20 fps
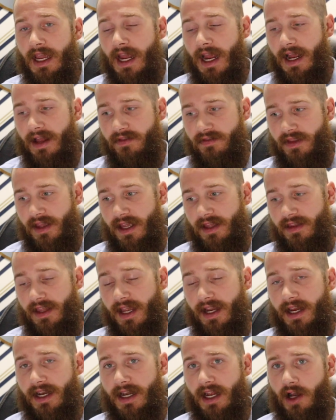And then
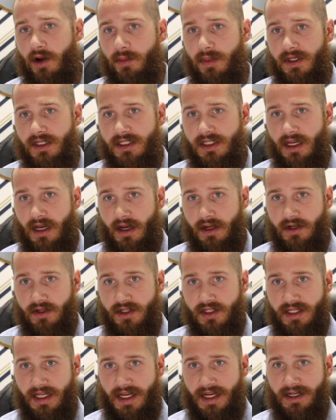that can help us to
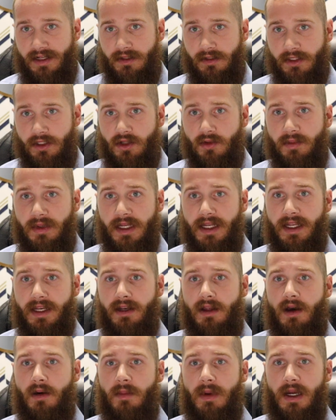understand a little
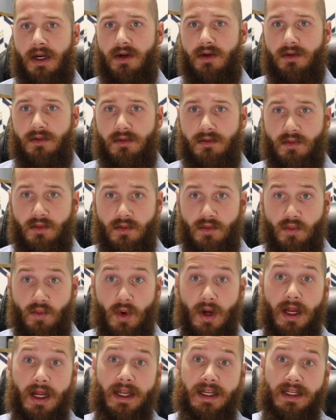bit about
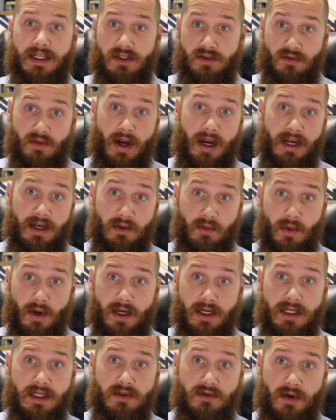why he's writing
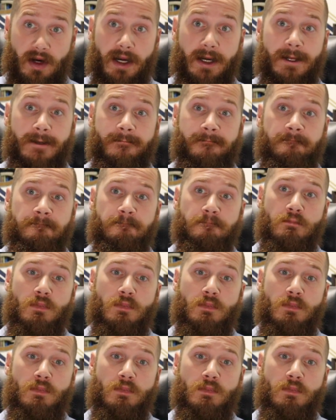what he's writing.